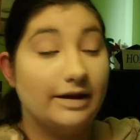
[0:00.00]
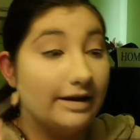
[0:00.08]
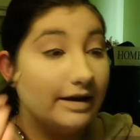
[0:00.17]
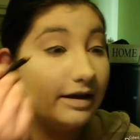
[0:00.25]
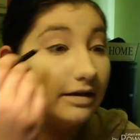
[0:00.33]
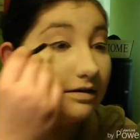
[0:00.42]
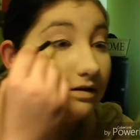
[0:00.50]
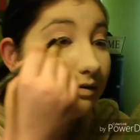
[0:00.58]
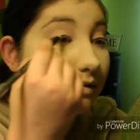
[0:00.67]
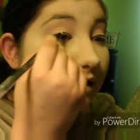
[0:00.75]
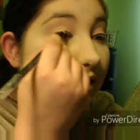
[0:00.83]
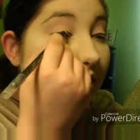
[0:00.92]
can't do
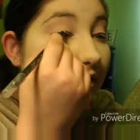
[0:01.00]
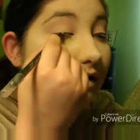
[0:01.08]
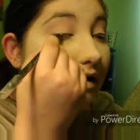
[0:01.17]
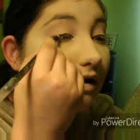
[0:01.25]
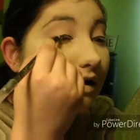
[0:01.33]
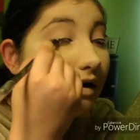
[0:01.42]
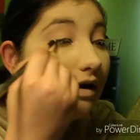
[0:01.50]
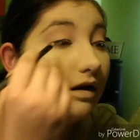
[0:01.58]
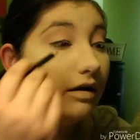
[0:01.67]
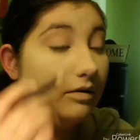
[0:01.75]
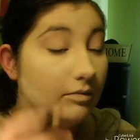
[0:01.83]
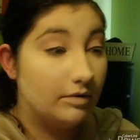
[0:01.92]
that.
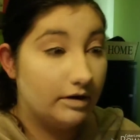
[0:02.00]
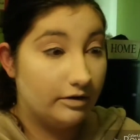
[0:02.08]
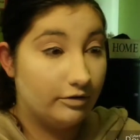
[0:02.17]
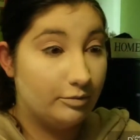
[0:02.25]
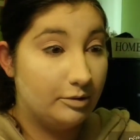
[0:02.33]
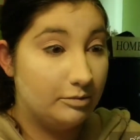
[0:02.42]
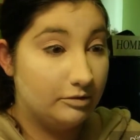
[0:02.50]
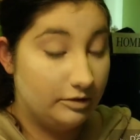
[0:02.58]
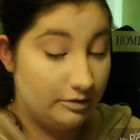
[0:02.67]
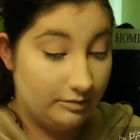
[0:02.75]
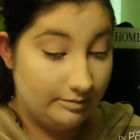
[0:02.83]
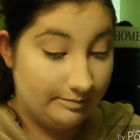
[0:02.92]
What other people
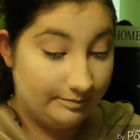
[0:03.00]
do.